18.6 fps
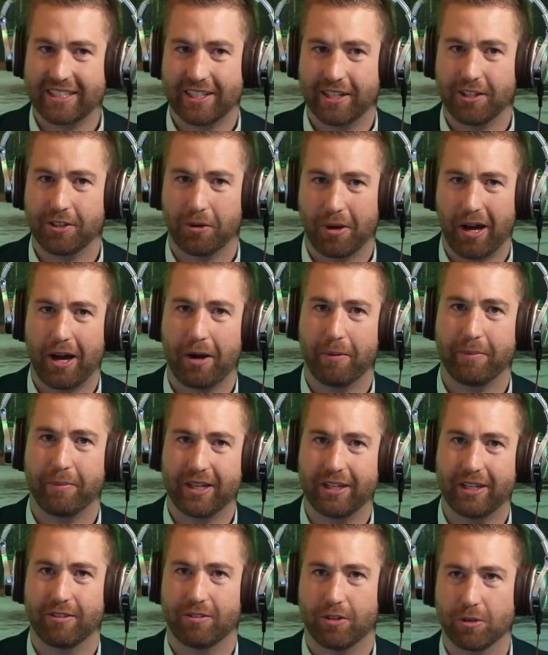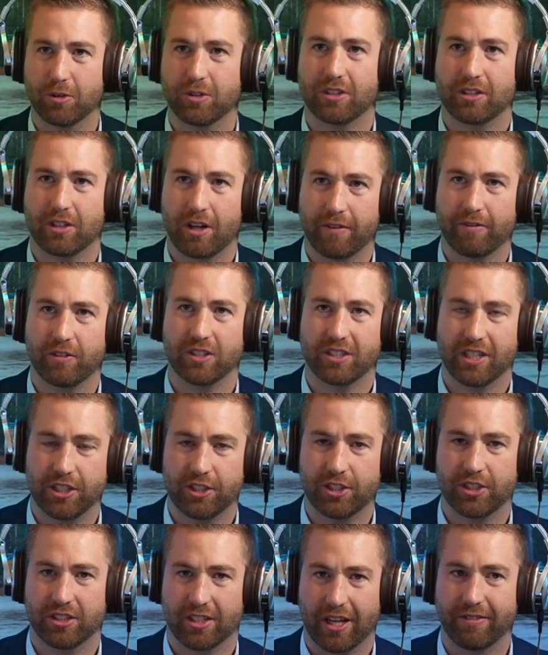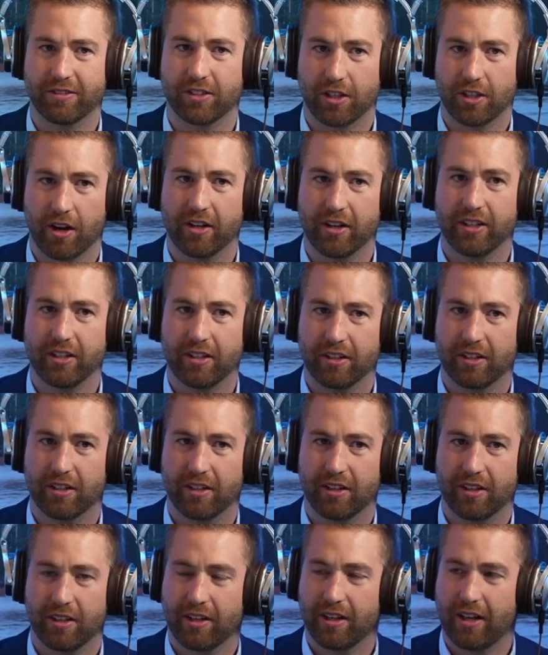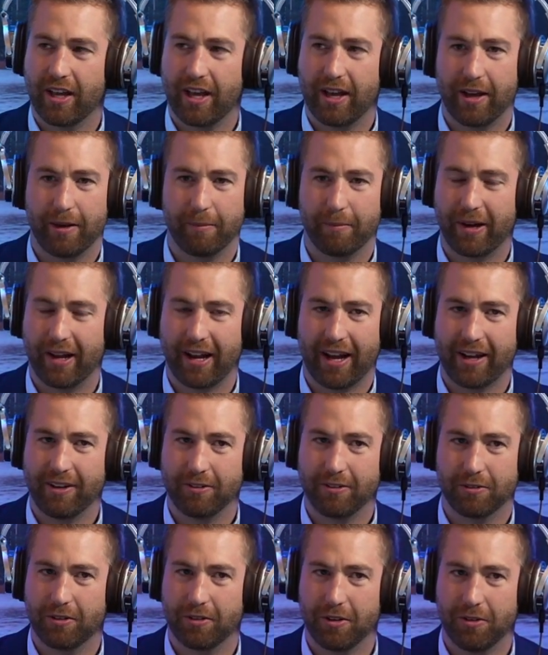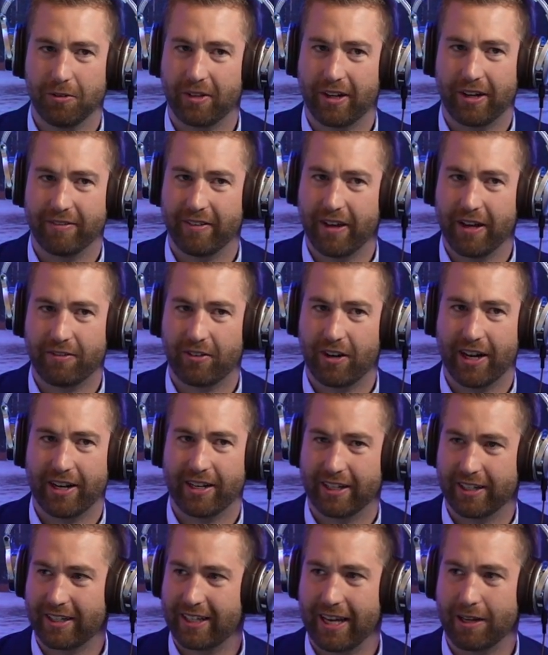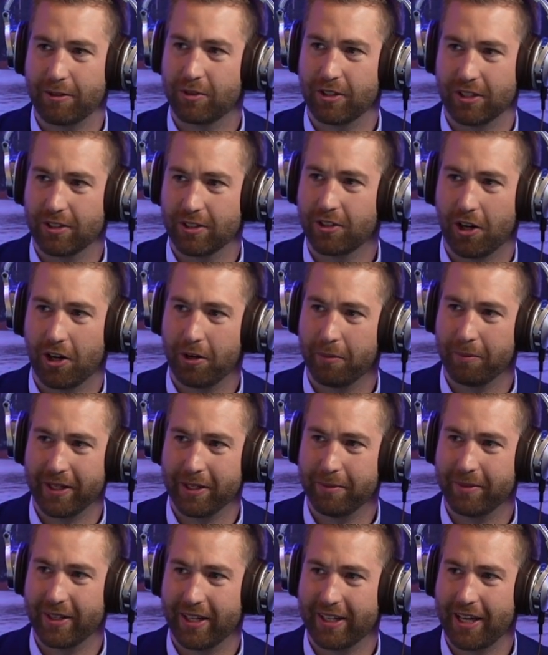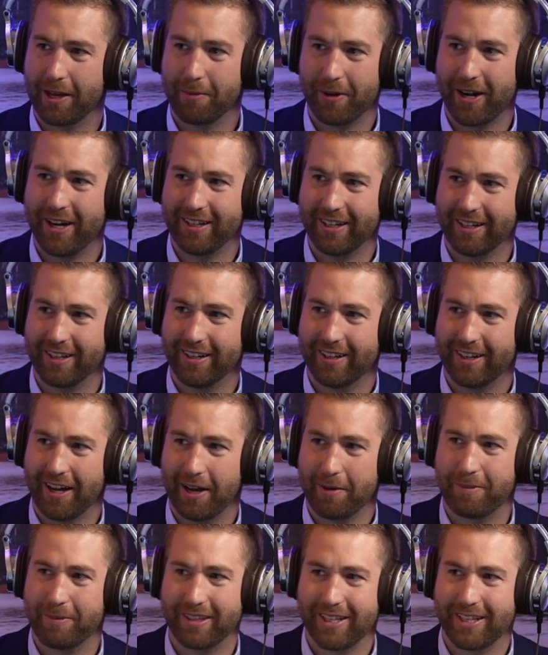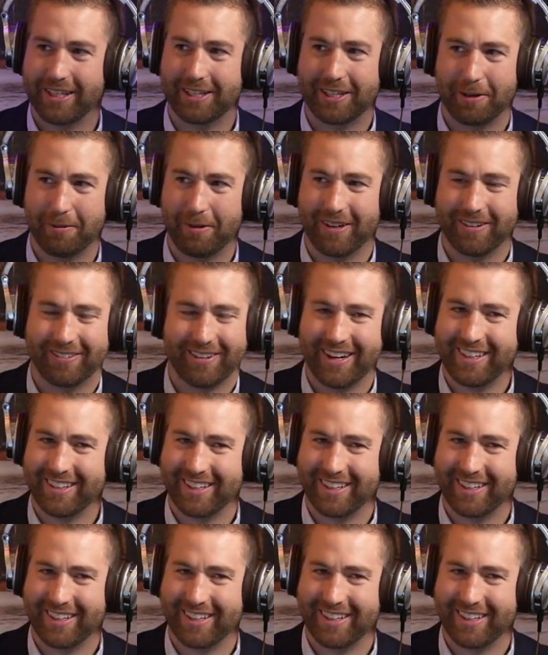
tell you how many of those conversations I've started, but I don't know that I've ever had an accountant call me and be like, hey, Brandon, I've been thinking about, right?